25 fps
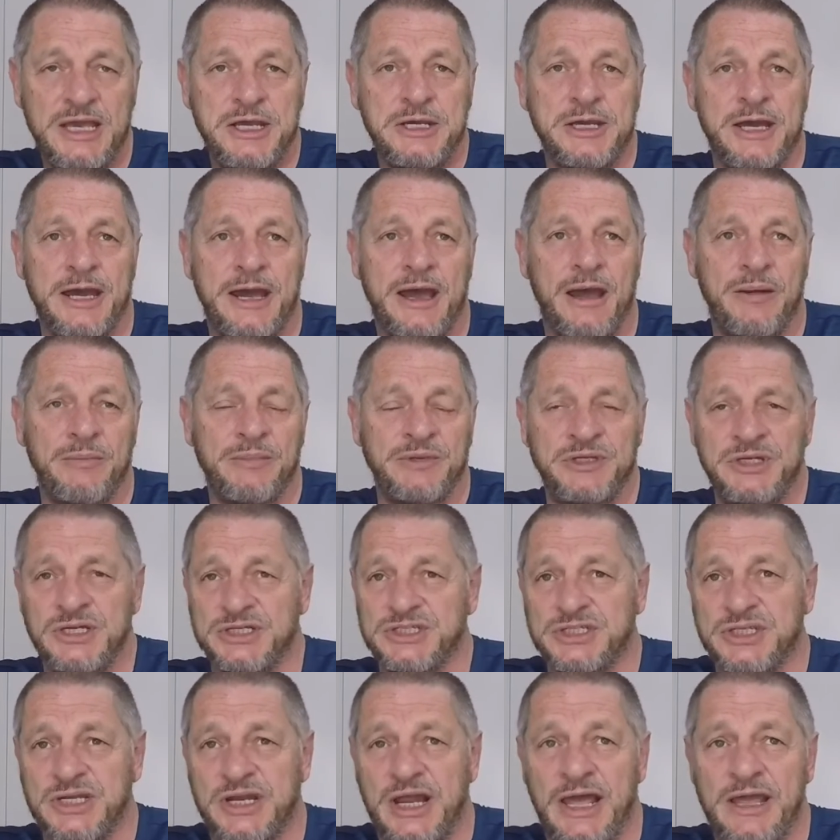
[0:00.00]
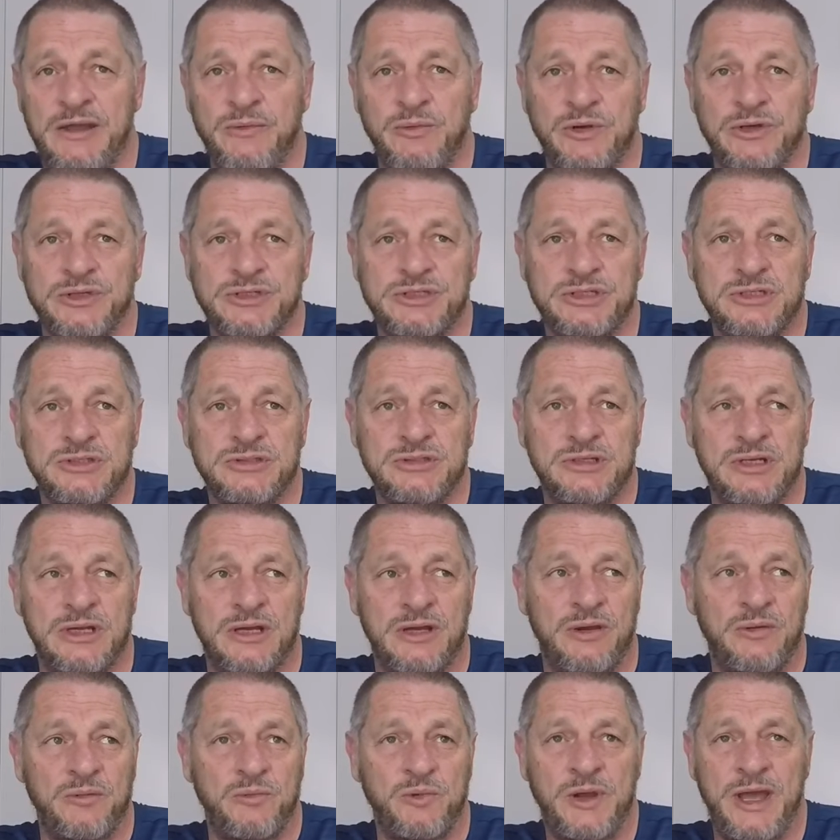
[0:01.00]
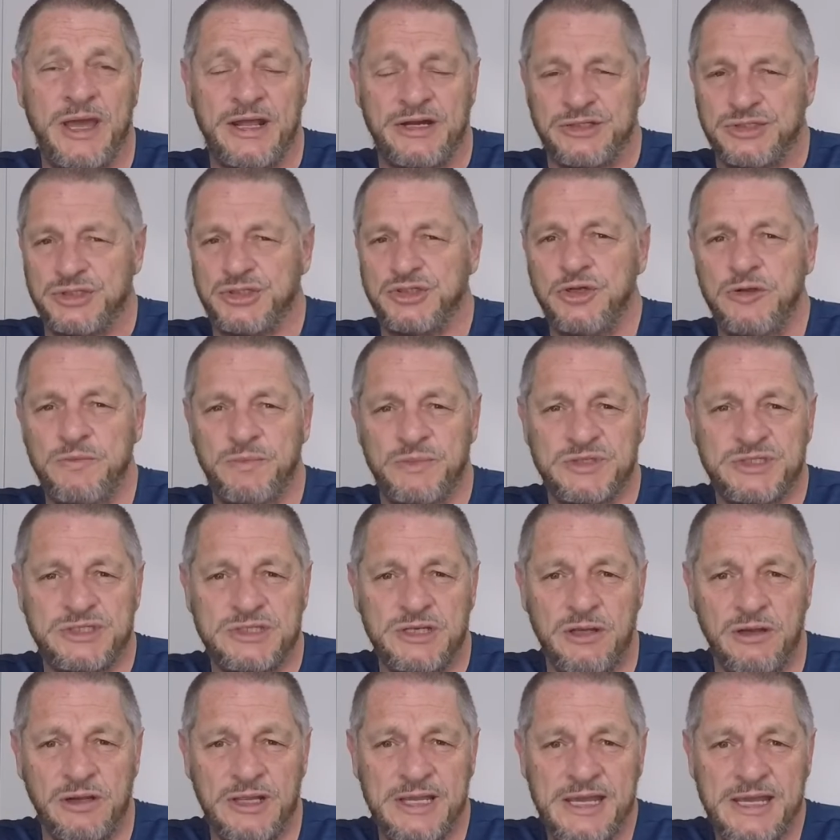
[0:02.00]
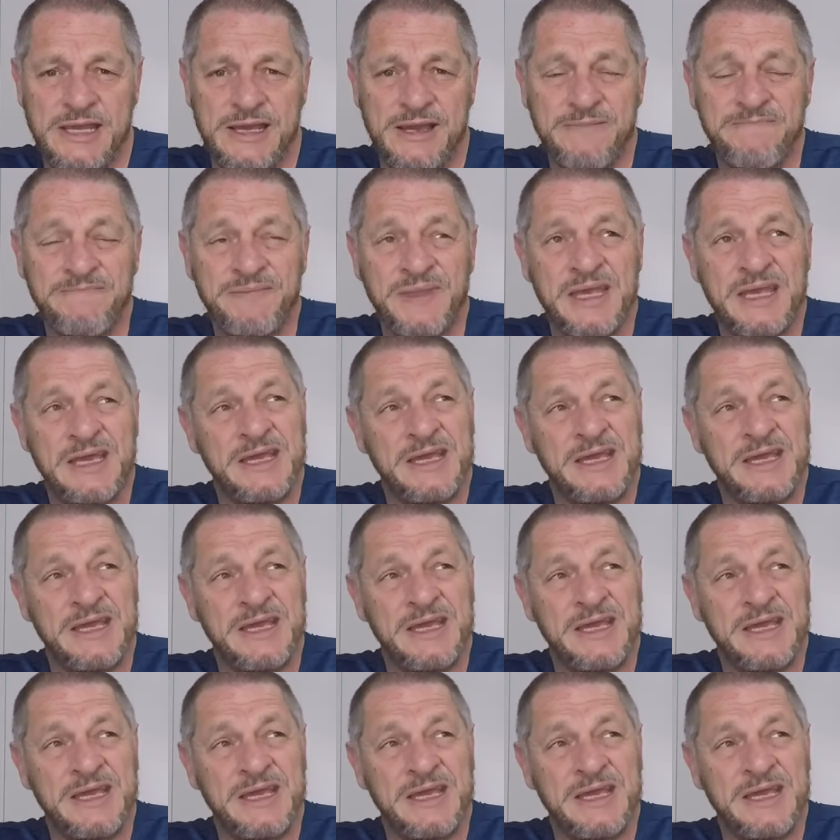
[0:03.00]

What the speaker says: Yesterday was, we had a supercell here.